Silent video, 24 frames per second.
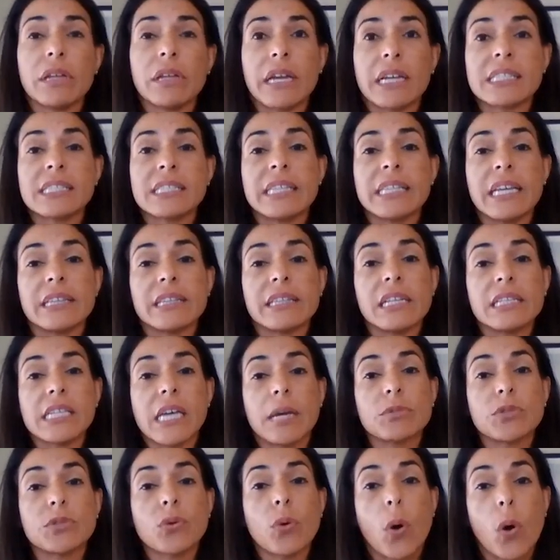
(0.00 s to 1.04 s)
extend the
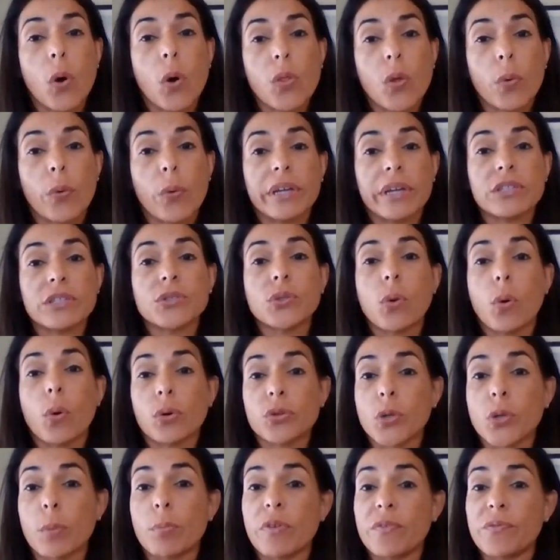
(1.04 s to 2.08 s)
time to all the way to
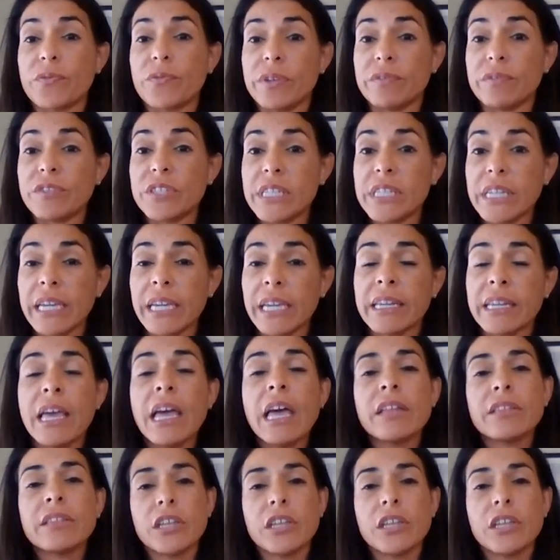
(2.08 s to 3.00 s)
October 15,